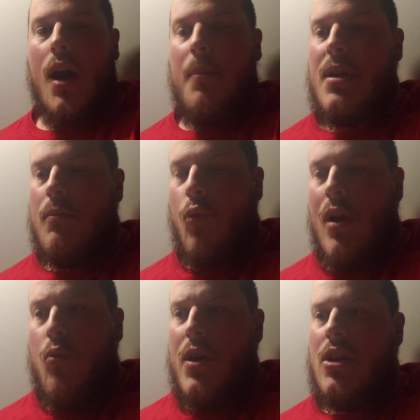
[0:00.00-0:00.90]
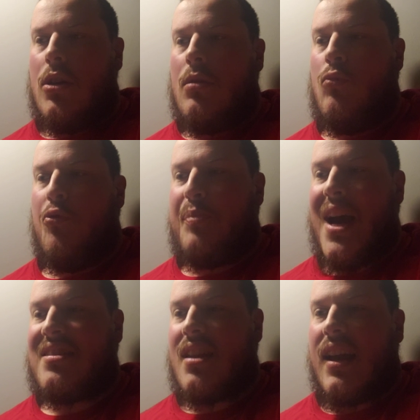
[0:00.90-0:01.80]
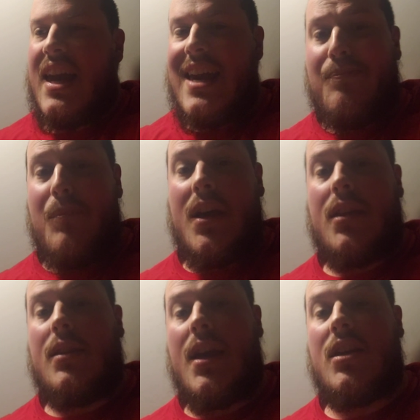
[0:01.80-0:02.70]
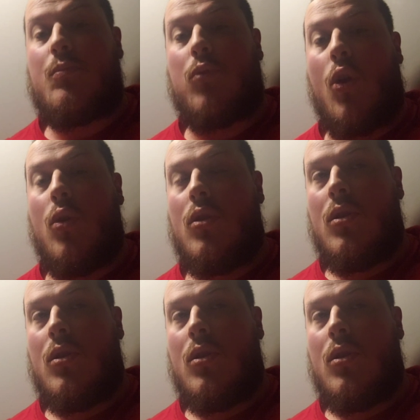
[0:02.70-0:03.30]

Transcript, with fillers: I mean, when we gonna move past the caveman days, bro?